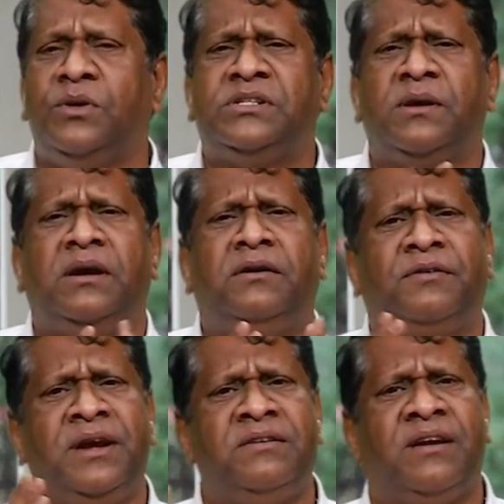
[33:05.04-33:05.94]
It's a
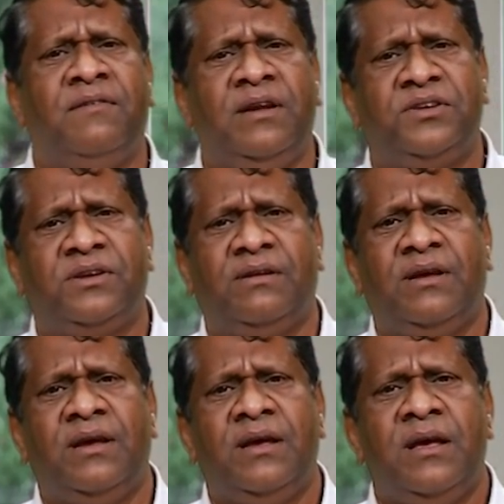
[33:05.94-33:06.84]
great revelation.
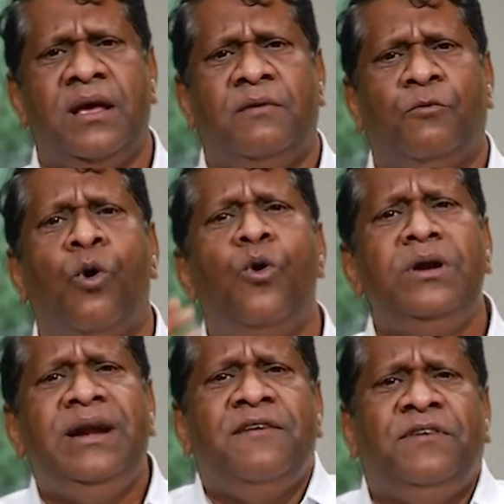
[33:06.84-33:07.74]

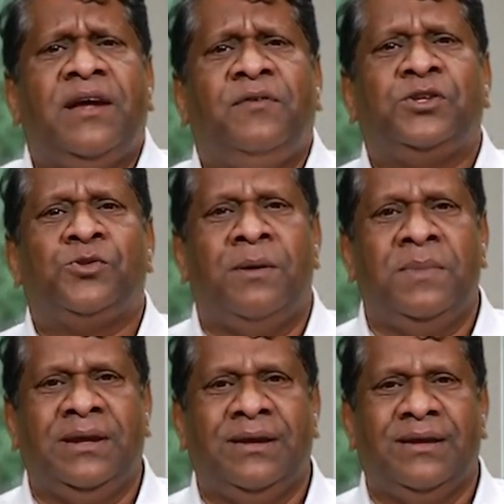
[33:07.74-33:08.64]
Whole day we are with
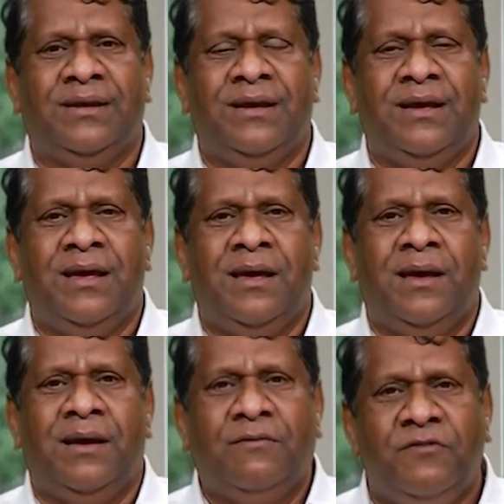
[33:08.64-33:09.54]
Swami,
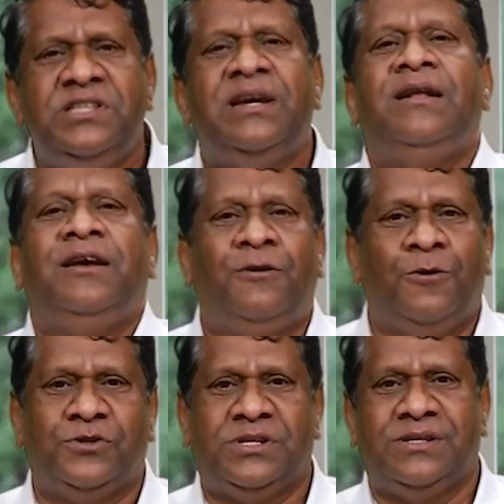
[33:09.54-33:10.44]
physically
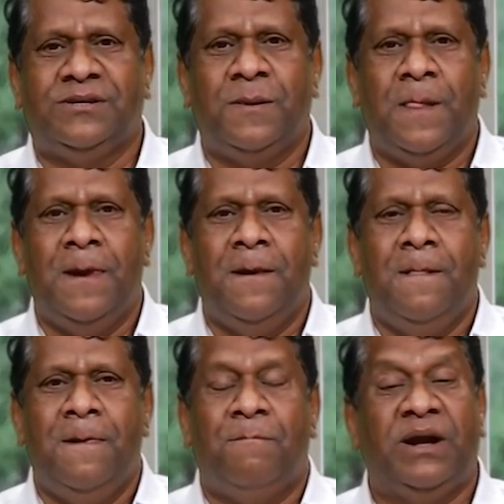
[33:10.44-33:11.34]
close.
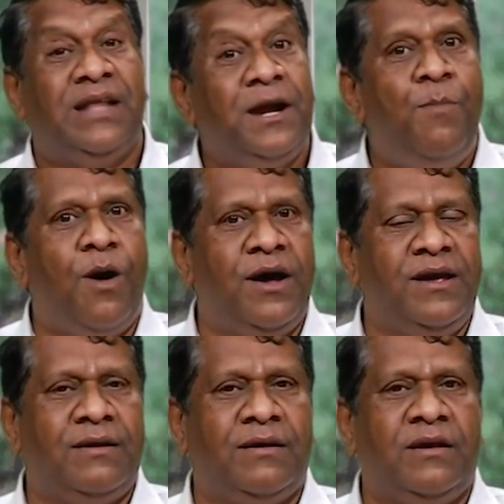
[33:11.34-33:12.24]
But that
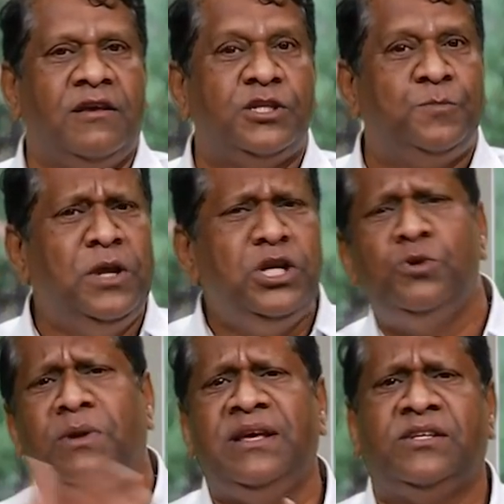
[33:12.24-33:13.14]
boy
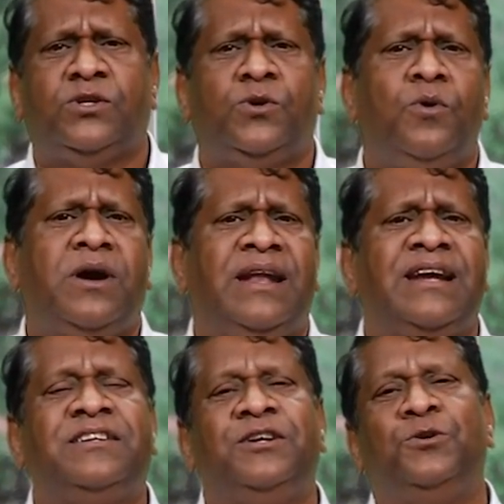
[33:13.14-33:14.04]
spiritually is so
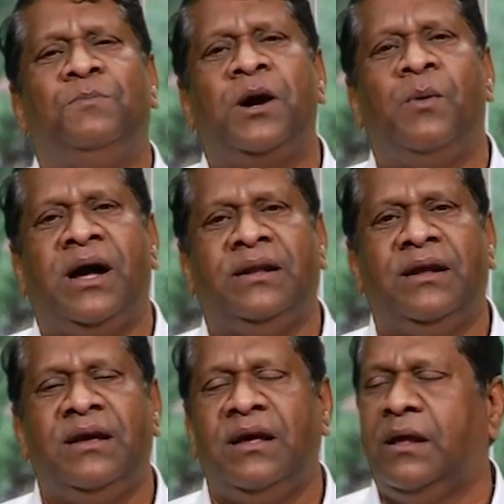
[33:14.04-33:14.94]
connected to Bhagavan.
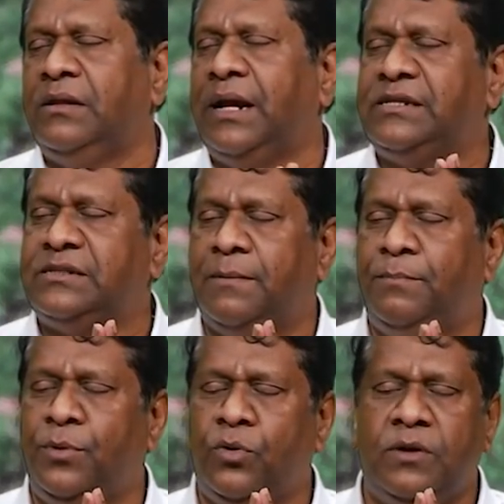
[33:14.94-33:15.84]
That's a
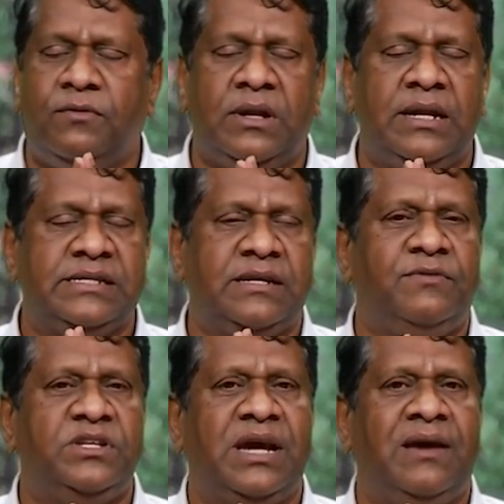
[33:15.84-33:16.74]
beautiful lesson
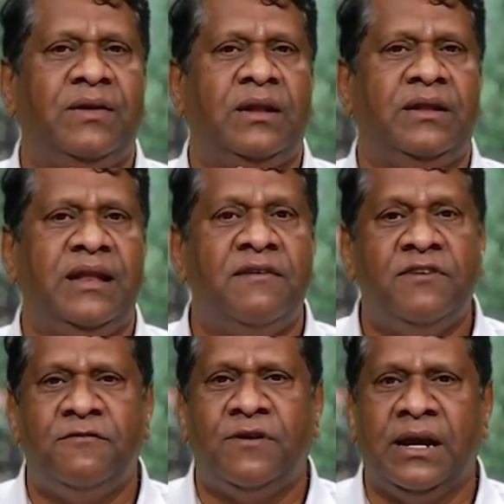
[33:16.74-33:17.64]
which I will
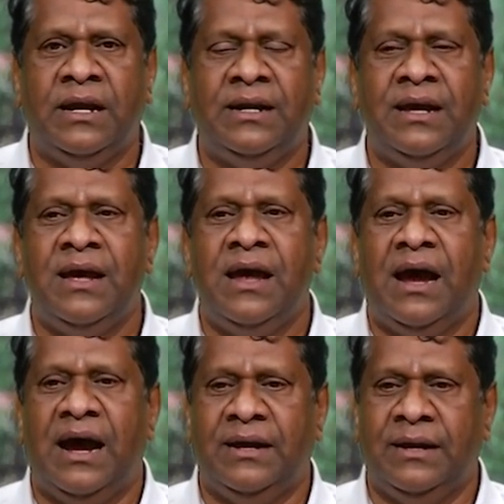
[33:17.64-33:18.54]
never forget.
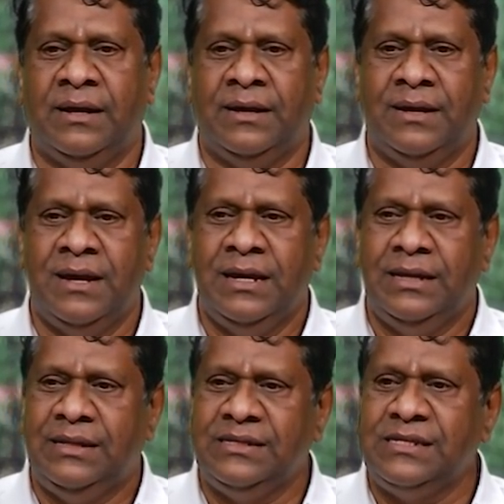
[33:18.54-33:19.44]
And
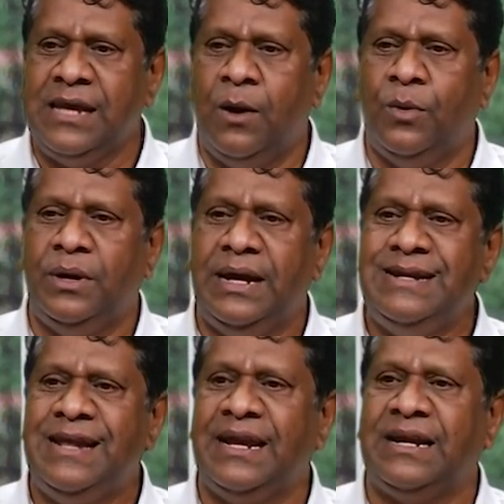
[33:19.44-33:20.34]
this is how
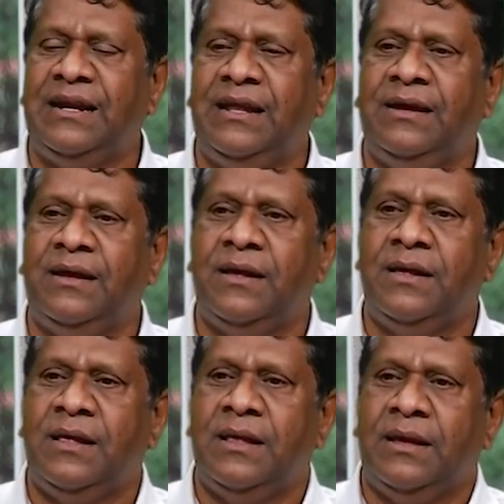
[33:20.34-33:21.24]
indirectly,
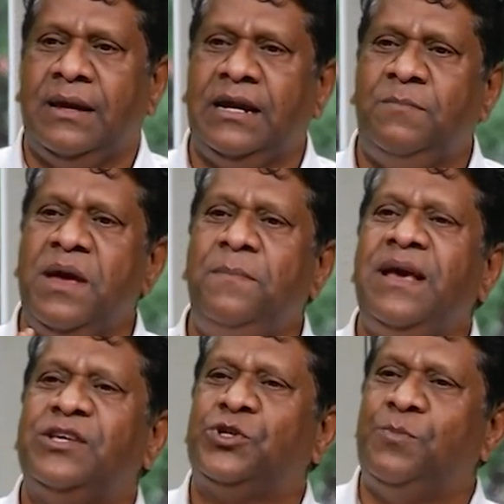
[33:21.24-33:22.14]
it may
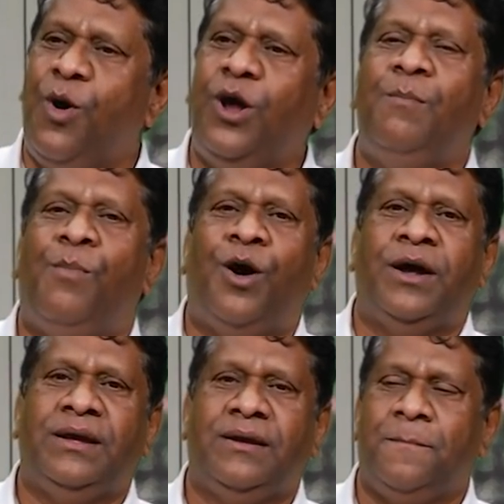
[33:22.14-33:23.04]
be a small
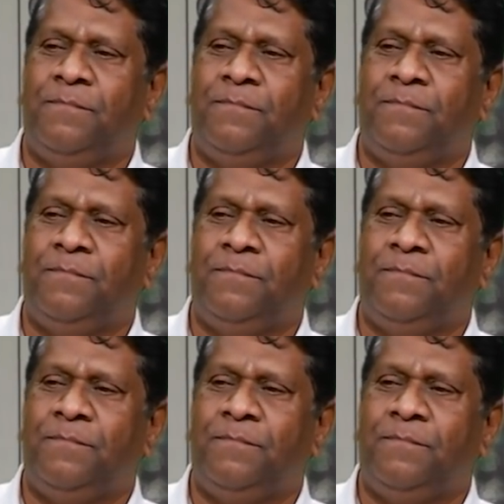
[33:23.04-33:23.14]
boy,